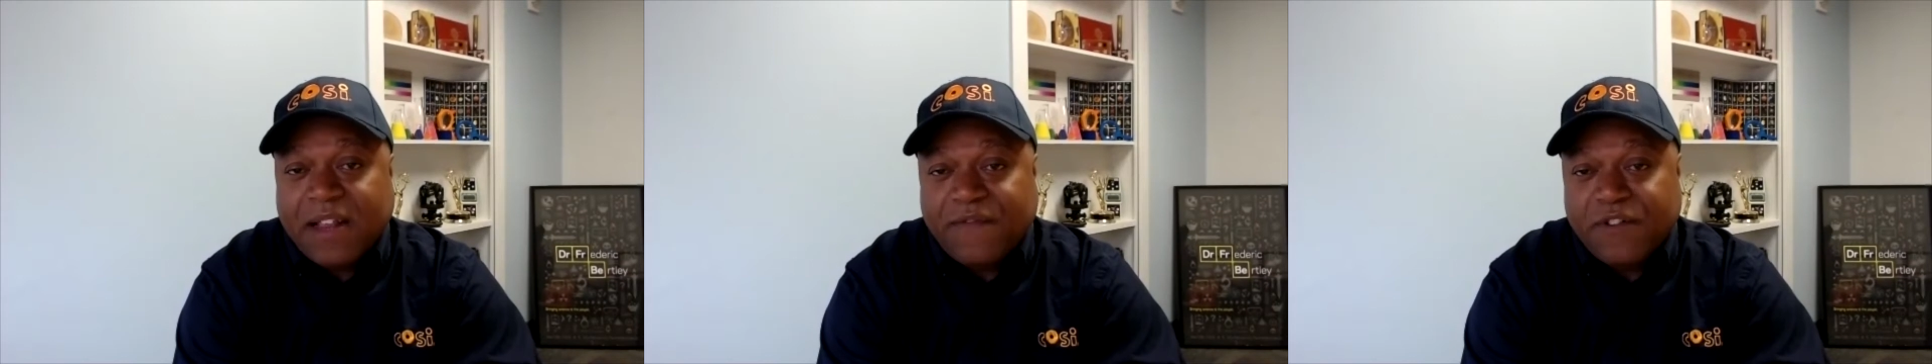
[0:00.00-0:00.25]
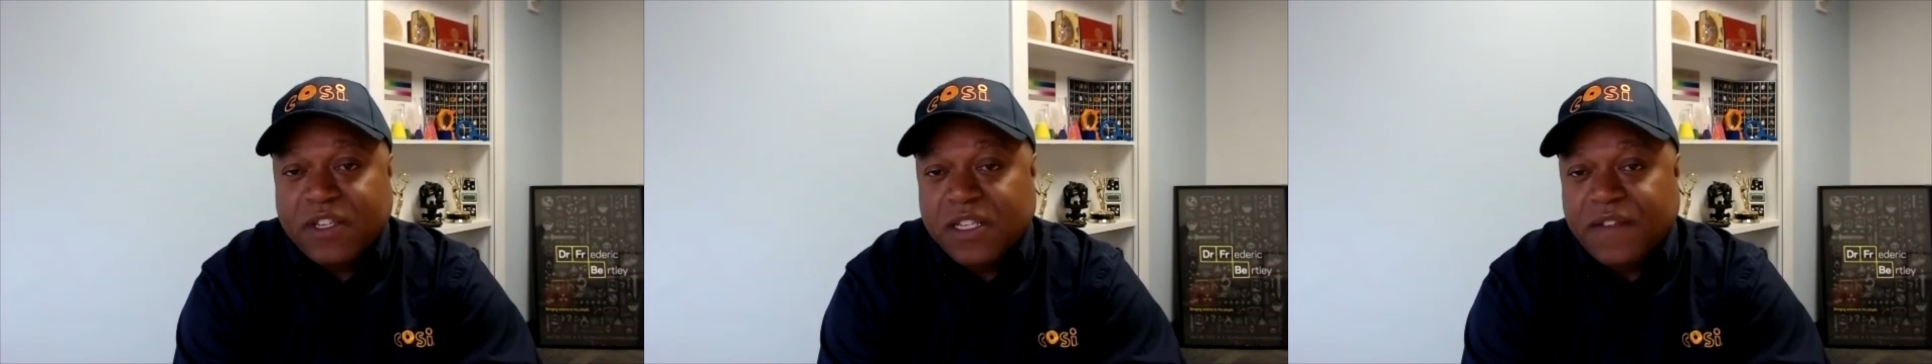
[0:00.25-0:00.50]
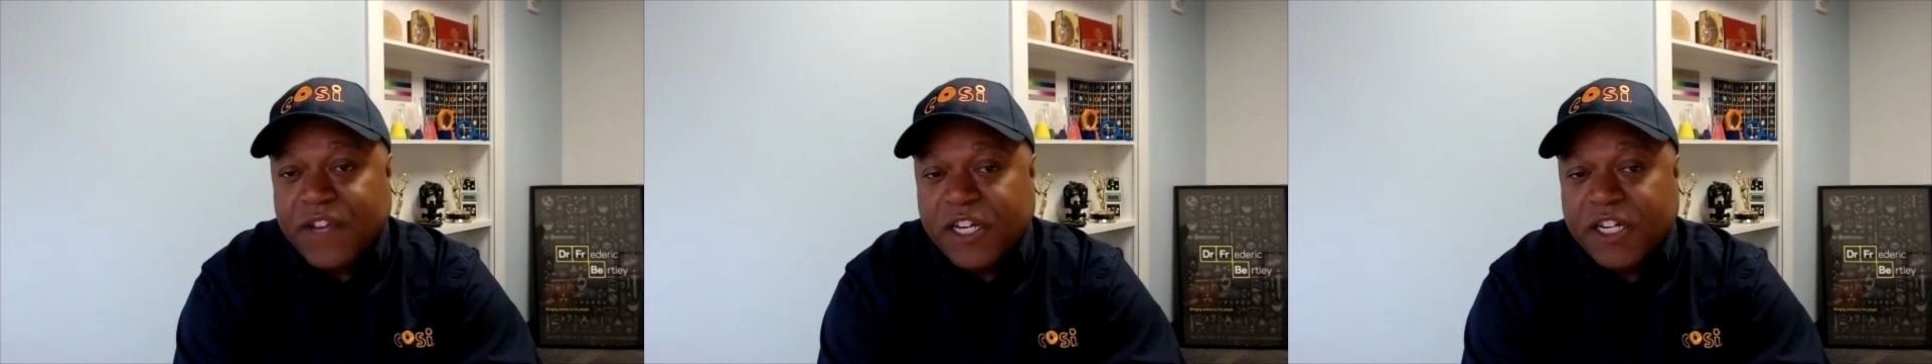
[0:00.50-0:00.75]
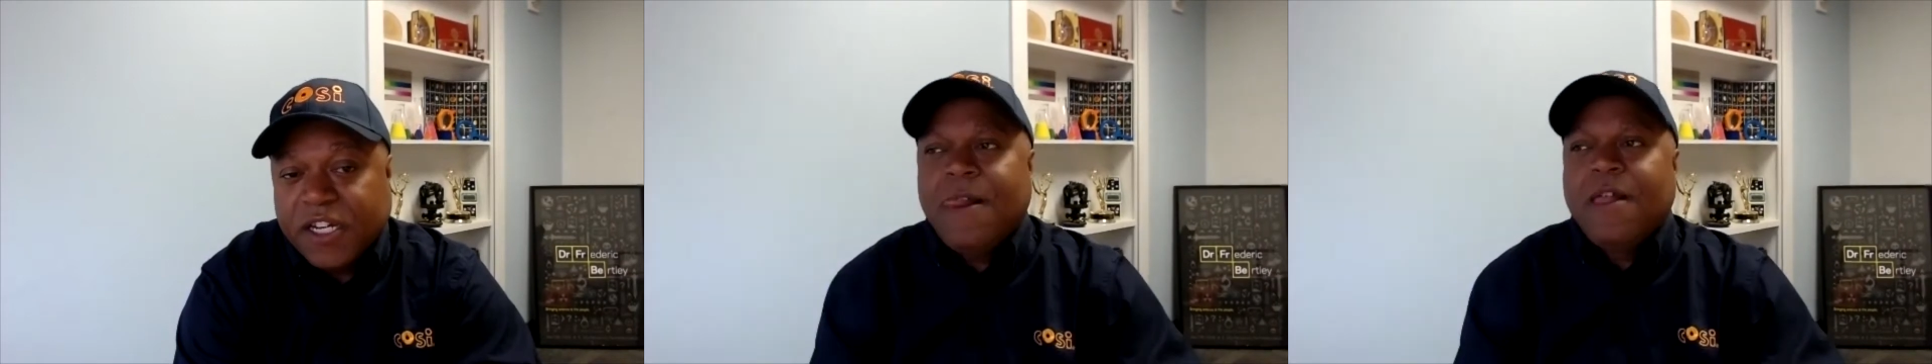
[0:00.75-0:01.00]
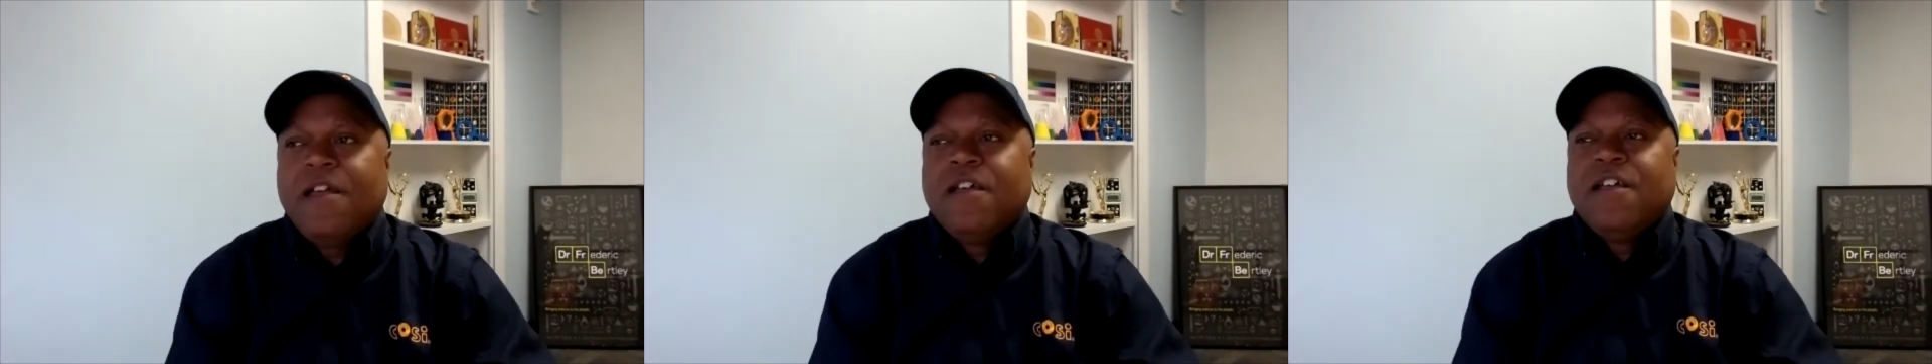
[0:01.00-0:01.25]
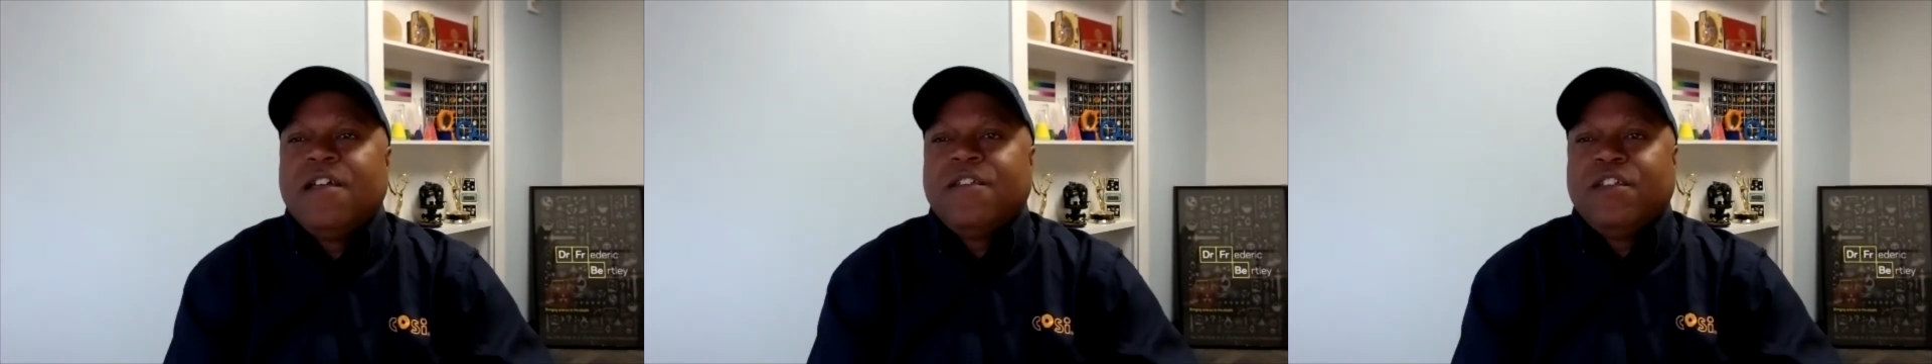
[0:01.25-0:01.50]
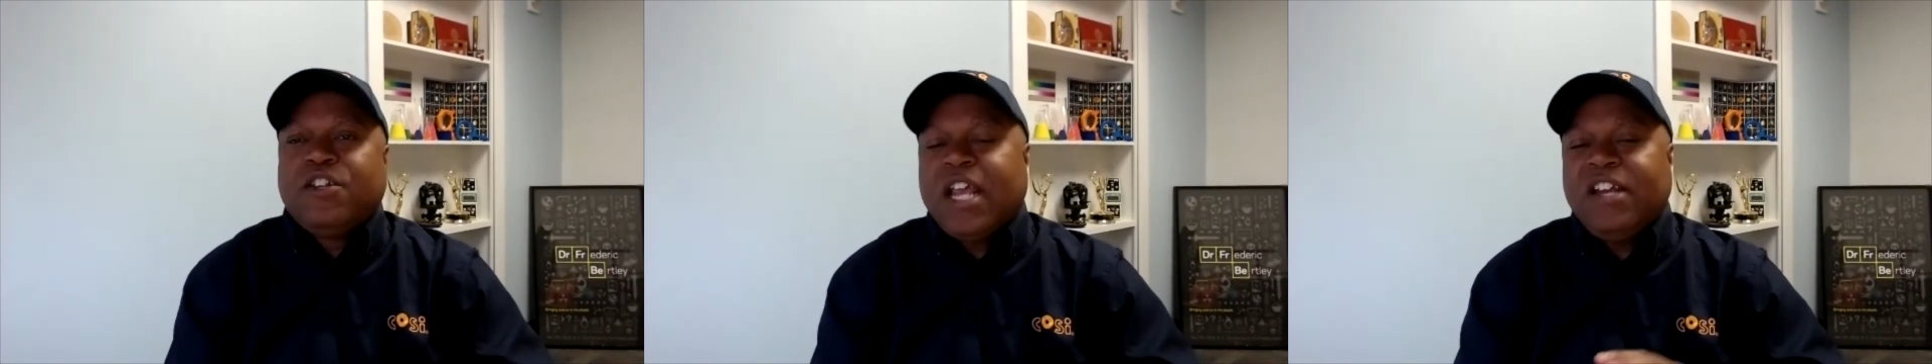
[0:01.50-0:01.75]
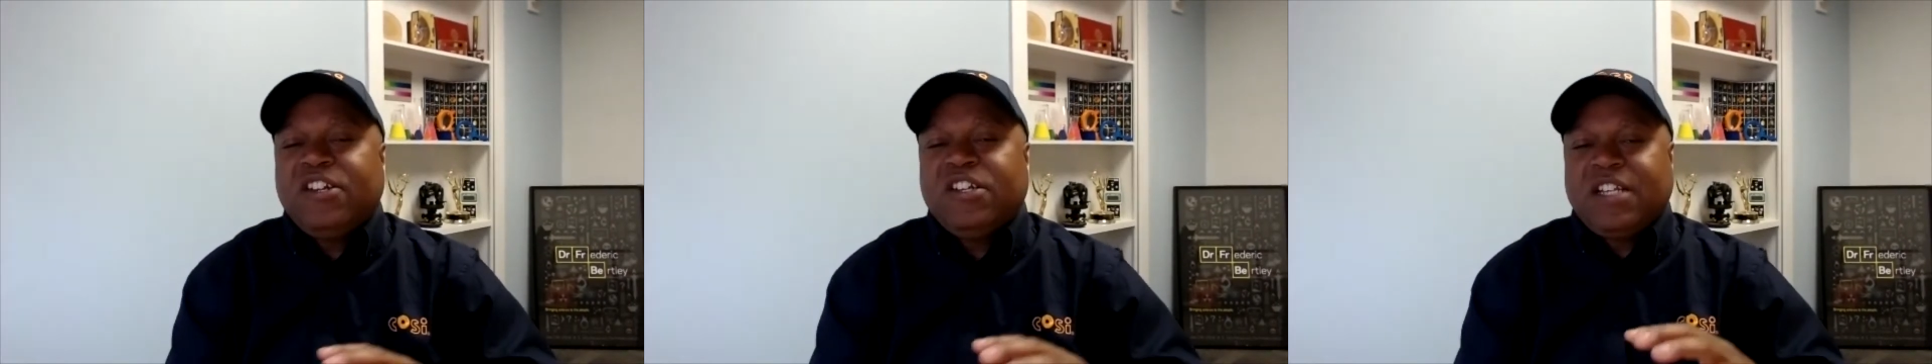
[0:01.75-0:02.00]
versus fiction. The
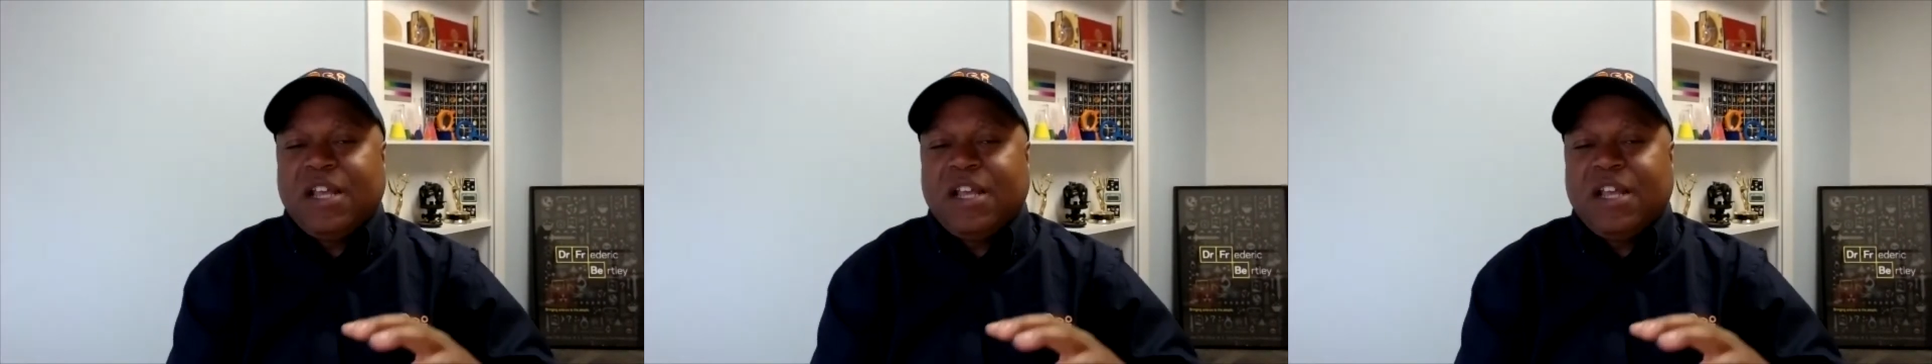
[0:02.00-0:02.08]
changes